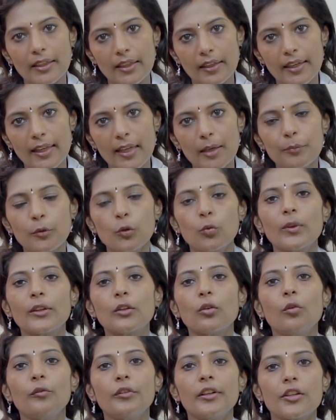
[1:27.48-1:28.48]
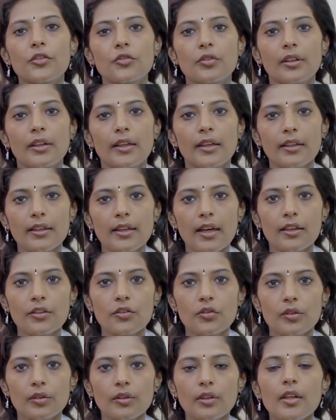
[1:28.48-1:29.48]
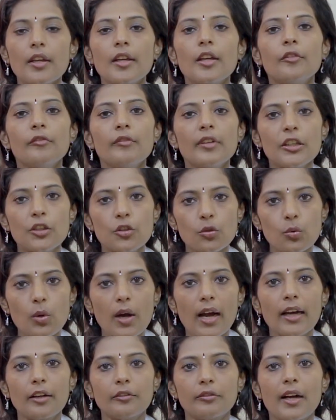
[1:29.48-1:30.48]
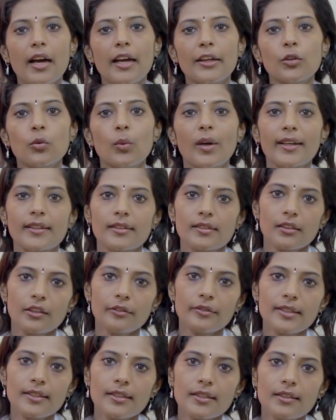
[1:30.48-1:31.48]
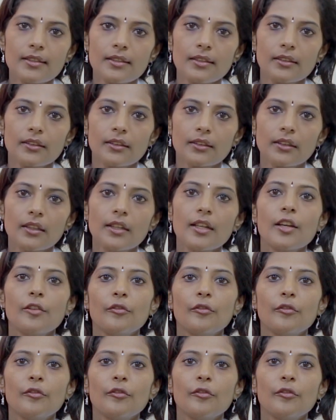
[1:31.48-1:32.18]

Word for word: can help you with ovulation induction. We do have IUI services here.